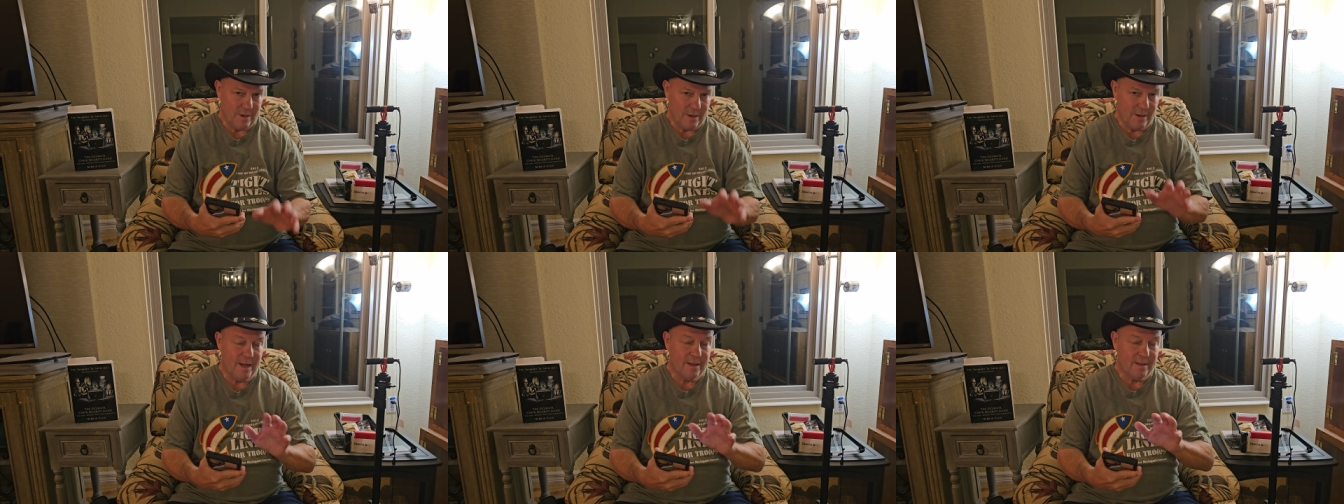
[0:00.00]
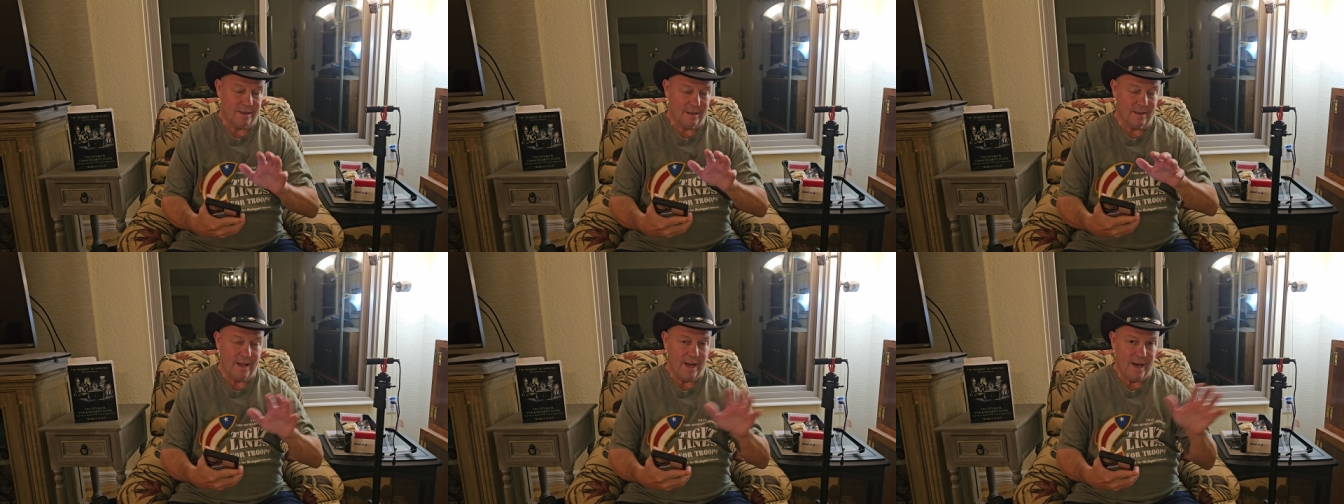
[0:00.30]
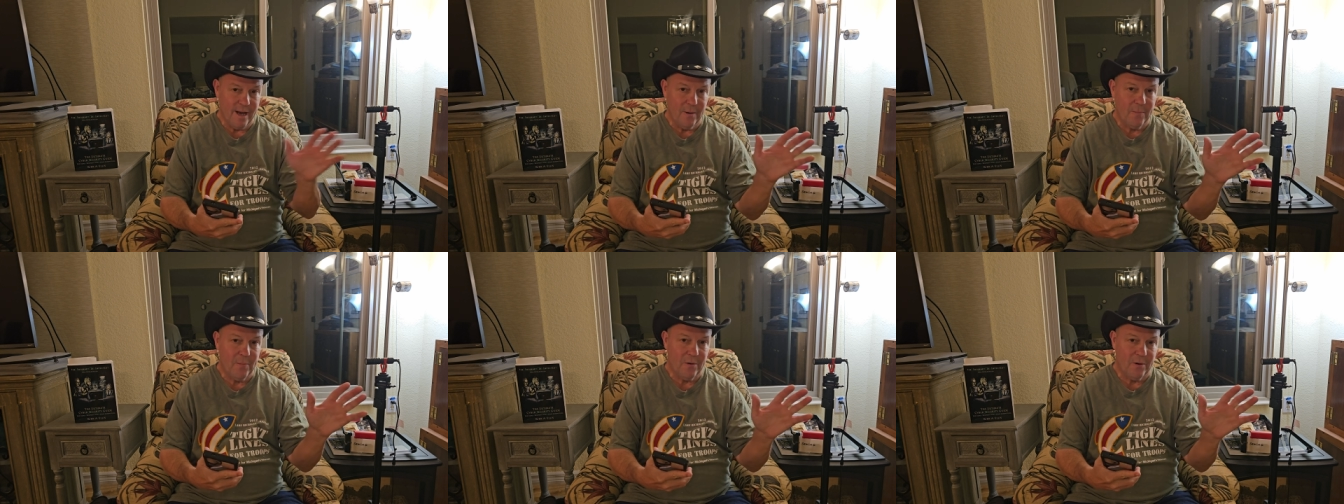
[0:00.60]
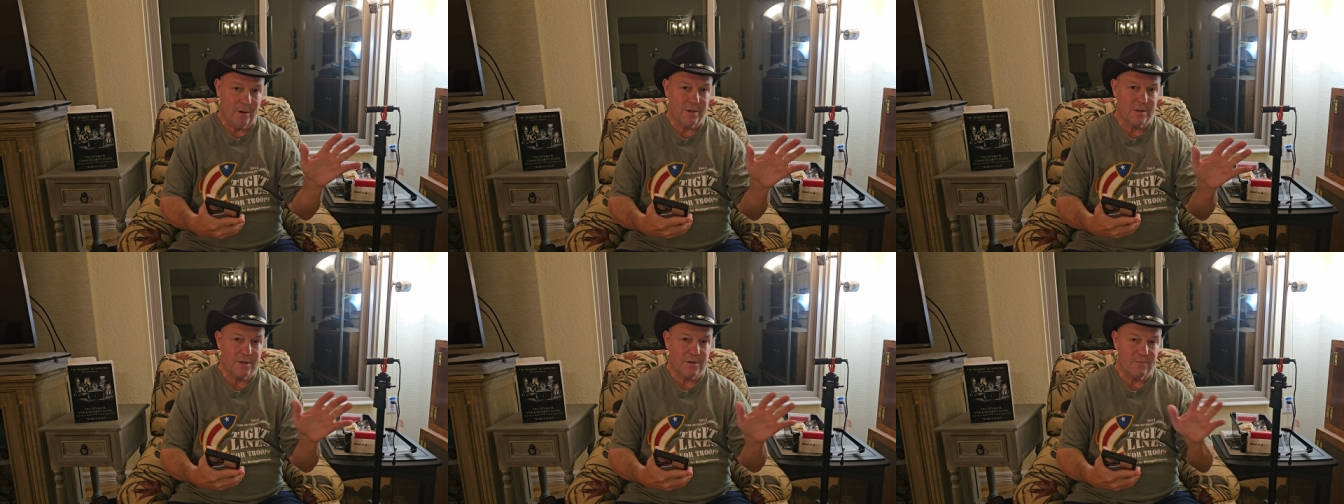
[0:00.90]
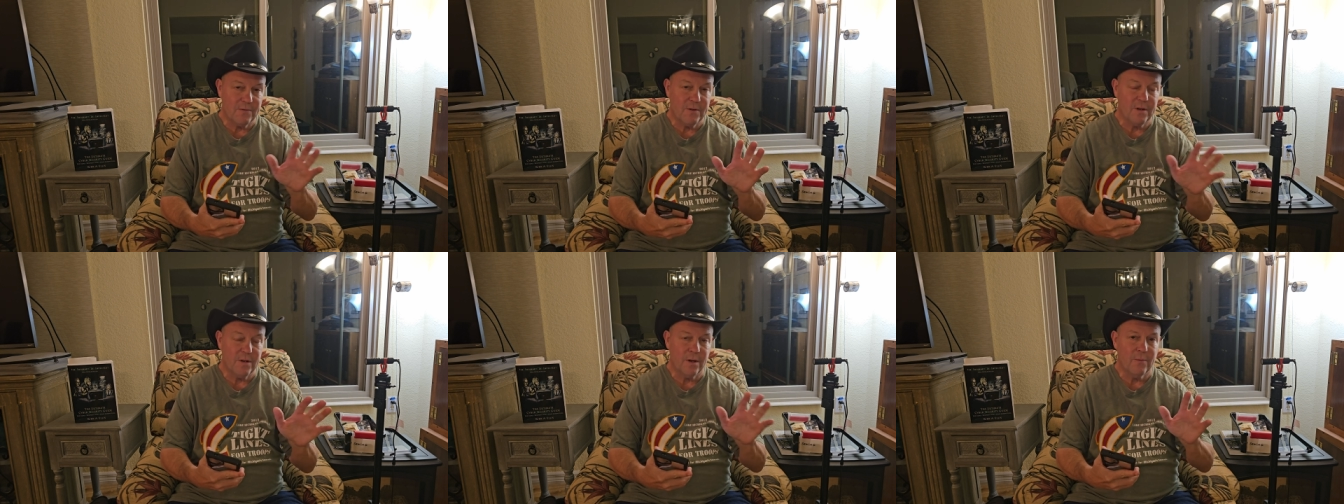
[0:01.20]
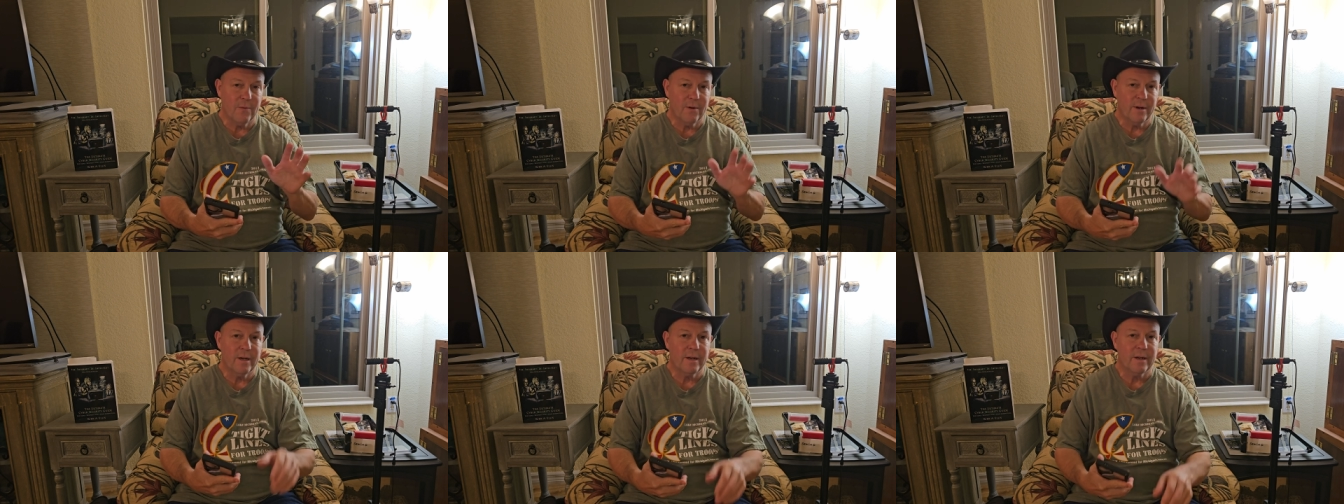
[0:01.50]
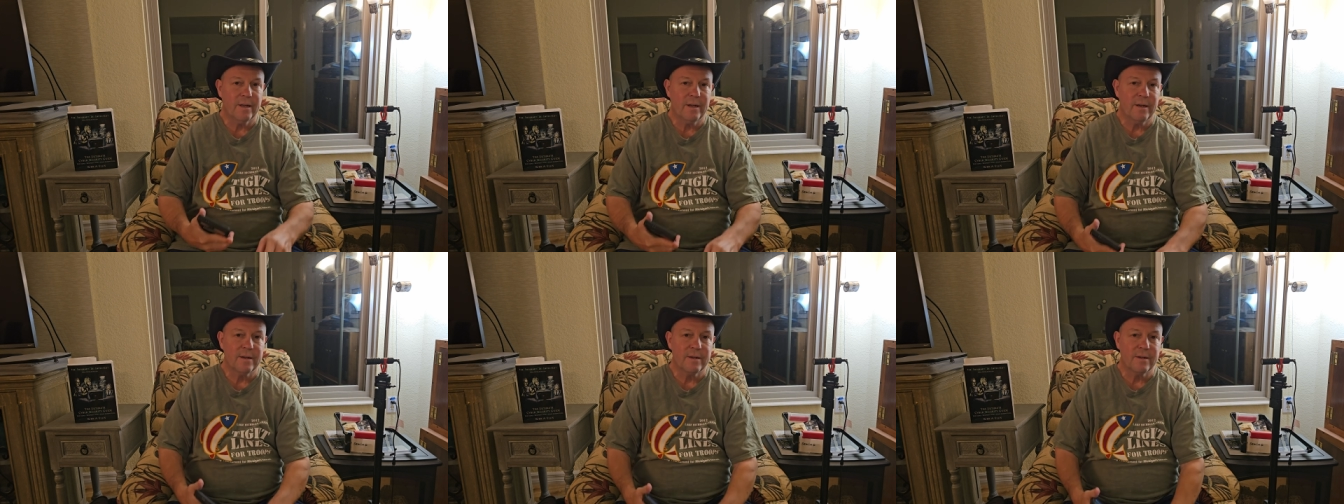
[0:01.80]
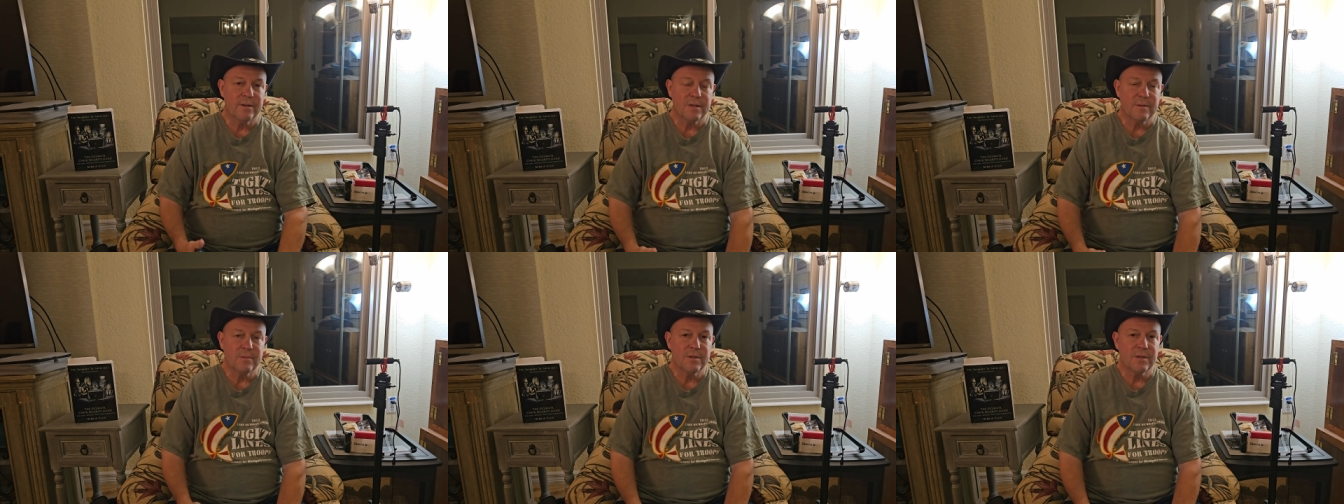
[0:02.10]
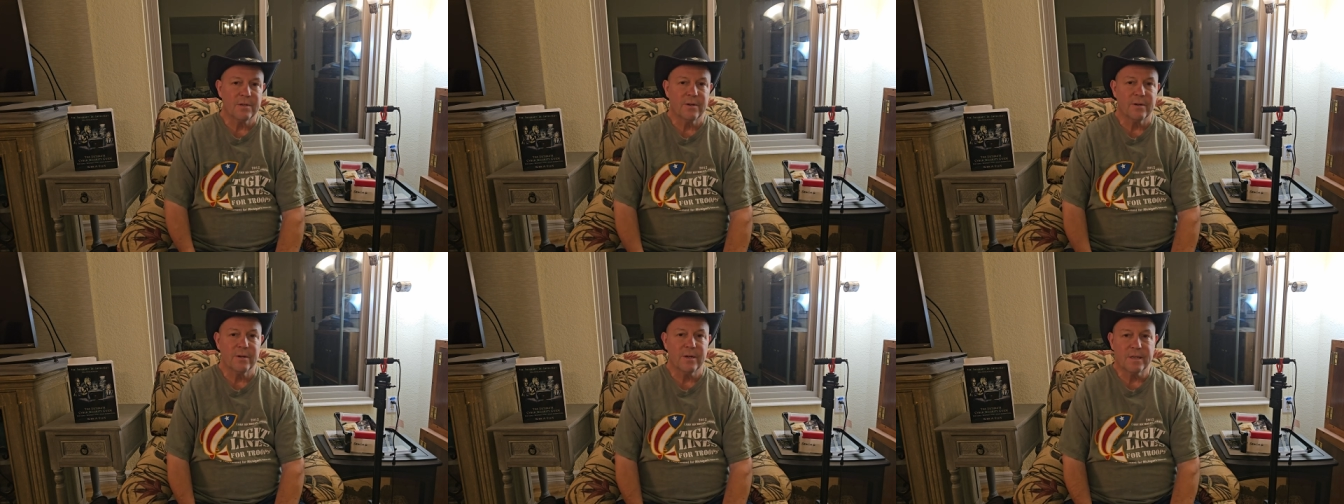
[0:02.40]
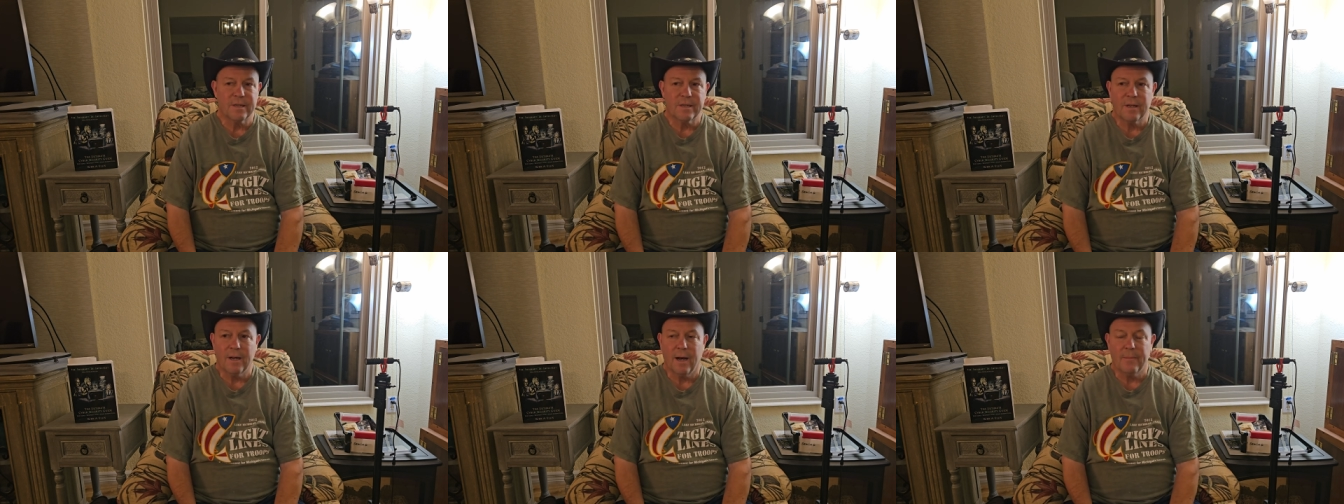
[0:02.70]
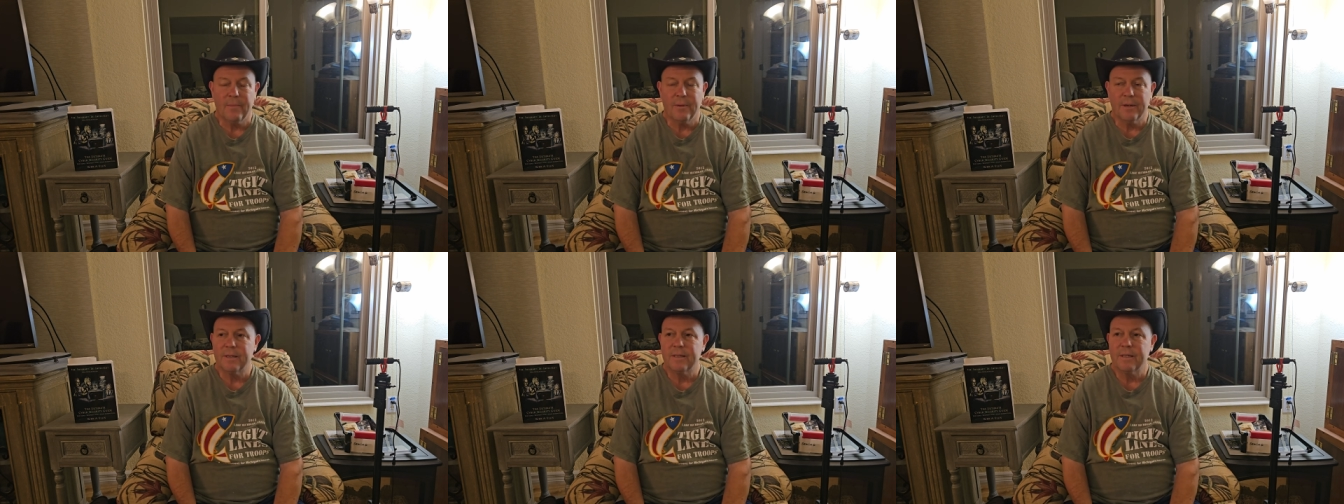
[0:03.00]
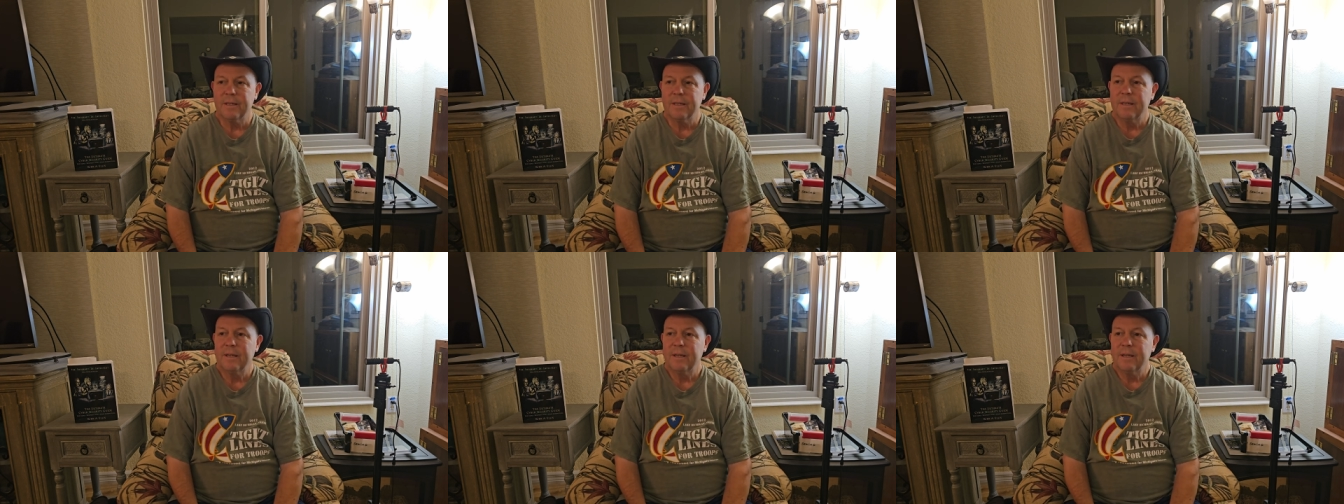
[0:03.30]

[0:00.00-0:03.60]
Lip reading: at the latter part of this video, we're going to get into some serious topics.